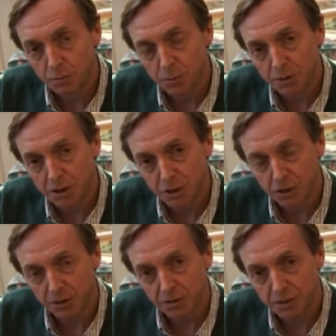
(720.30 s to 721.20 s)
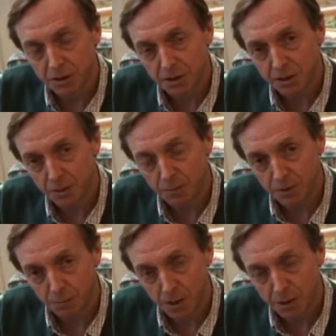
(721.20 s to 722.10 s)
in position, and this is
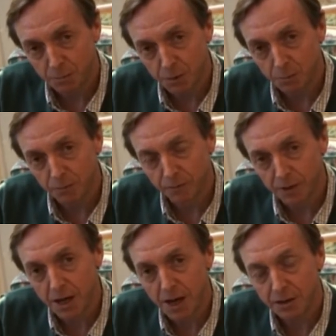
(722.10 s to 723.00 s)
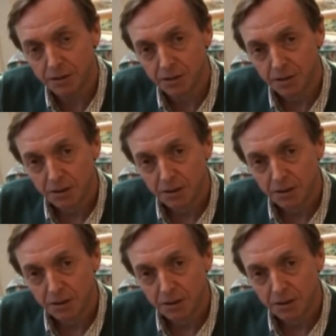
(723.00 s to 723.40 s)
something many people forget.